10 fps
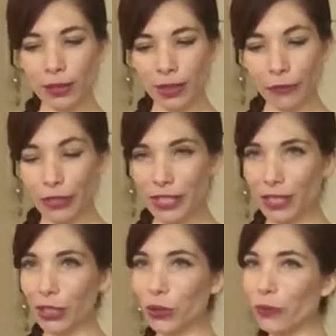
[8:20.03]
If it's a
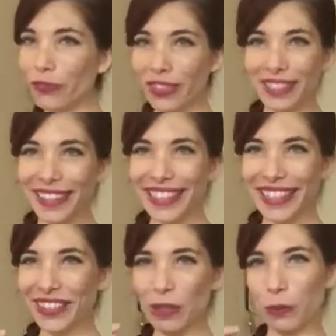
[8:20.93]
new feeling,
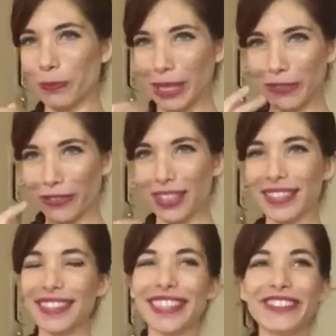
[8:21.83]
you know, might feel a
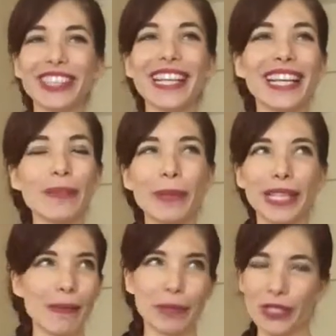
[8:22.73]
little irritated by
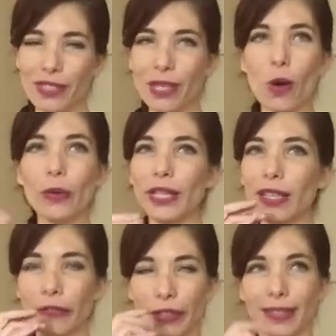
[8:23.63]
it, but just go with it.
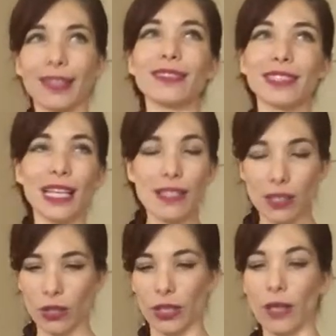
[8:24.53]
If it tickles, that's
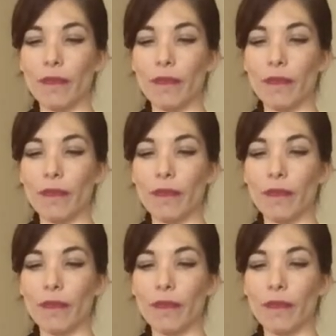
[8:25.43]
good.